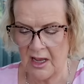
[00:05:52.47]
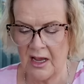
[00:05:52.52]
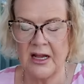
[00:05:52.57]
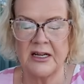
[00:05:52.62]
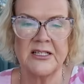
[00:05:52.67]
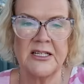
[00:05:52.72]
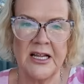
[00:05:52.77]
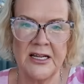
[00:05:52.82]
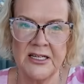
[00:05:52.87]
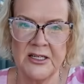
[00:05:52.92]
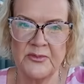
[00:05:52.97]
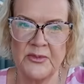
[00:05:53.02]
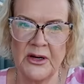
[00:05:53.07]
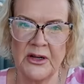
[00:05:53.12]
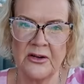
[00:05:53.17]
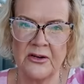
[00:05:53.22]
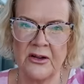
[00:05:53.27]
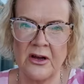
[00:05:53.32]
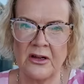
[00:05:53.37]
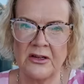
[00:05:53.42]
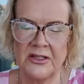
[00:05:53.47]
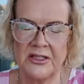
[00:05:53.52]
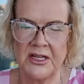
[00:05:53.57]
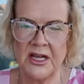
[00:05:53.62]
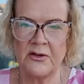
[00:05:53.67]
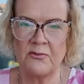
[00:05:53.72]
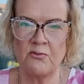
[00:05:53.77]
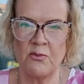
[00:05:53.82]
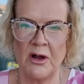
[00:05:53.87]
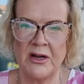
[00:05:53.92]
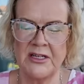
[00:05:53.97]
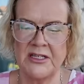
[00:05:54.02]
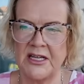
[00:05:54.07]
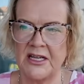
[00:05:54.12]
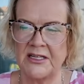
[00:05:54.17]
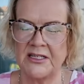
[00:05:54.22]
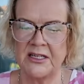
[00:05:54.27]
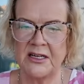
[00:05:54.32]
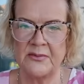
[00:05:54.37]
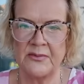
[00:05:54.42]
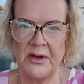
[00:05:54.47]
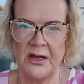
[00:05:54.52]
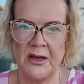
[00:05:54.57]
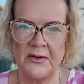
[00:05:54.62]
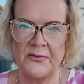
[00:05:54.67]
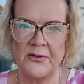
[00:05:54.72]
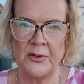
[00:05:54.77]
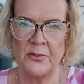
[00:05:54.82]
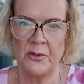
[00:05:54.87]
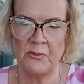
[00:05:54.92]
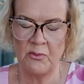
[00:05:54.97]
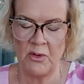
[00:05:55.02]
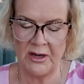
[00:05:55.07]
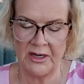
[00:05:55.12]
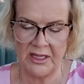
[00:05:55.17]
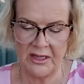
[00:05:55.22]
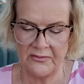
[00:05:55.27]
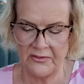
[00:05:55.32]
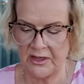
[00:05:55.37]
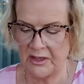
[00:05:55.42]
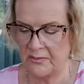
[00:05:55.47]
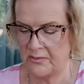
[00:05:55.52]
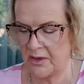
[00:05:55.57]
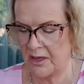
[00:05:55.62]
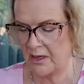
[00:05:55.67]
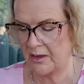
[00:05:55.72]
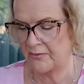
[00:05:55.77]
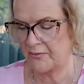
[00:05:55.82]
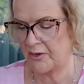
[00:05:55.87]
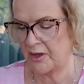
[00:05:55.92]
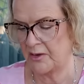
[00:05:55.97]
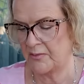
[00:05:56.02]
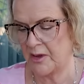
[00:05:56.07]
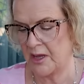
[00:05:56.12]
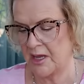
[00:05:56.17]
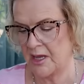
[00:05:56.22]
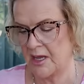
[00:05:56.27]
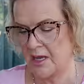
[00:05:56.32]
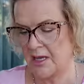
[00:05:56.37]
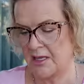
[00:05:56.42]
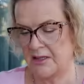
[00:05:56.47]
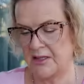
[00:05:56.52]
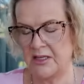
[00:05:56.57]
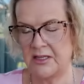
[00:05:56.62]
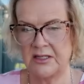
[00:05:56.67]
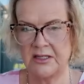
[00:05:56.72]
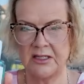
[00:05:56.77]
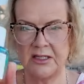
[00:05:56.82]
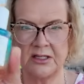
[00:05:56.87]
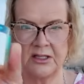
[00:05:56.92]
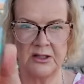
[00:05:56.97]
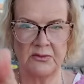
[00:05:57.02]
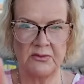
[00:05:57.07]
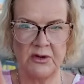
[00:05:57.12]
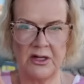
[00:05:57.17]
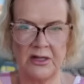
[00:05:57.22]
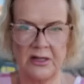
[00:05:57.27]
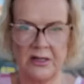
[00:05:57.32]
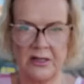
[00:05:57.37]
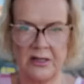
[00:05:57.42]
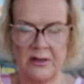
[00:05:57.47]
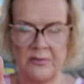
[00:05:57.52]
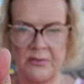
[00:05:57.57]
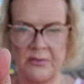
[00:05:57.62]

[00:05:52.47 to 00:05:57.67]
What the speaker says: I tend to bring on holiday one daytime perfume and one evening perfume. This is the one I